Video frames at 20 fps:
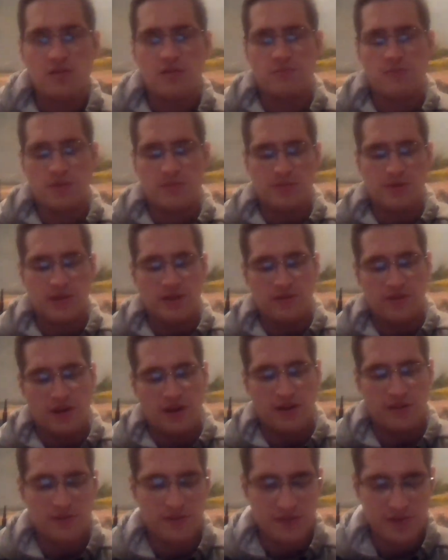Remember how
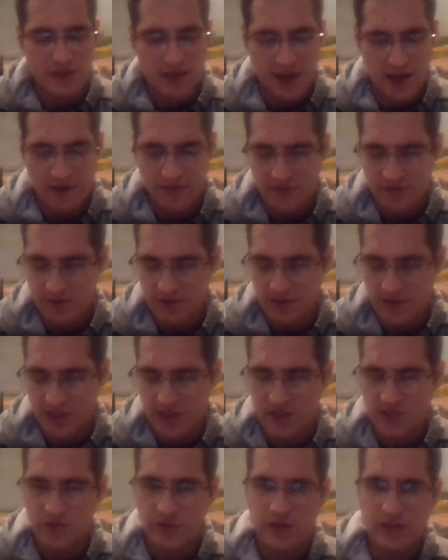God looked after the
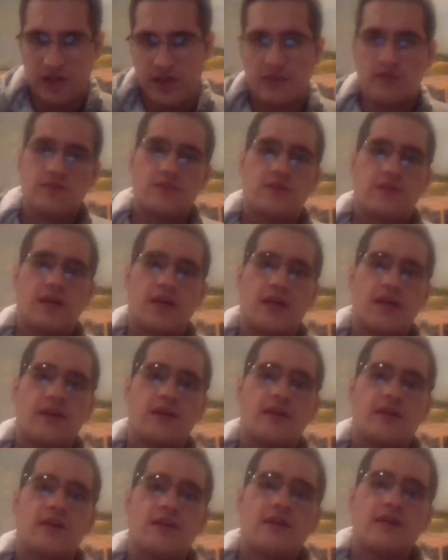Israelites,
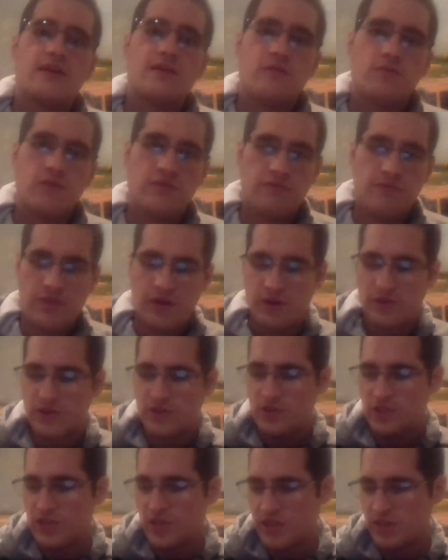okay? When Pharaoh and
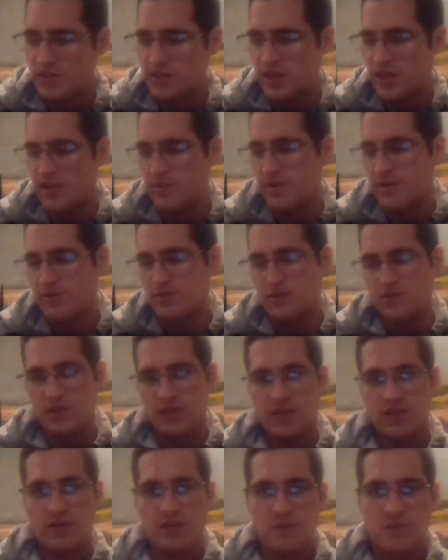his chariots came out to
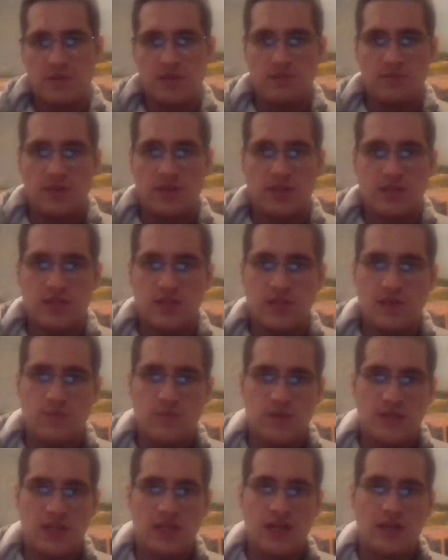kill them at the Red Sea. And
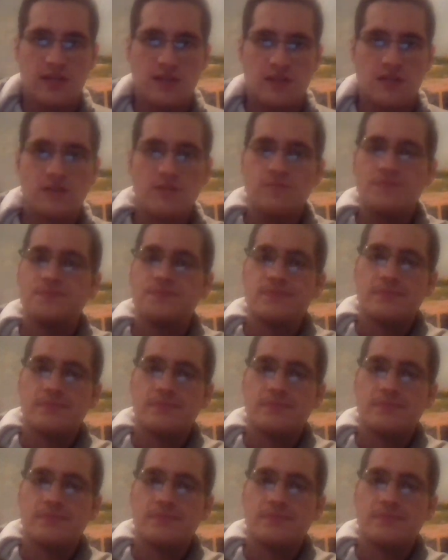what did God do?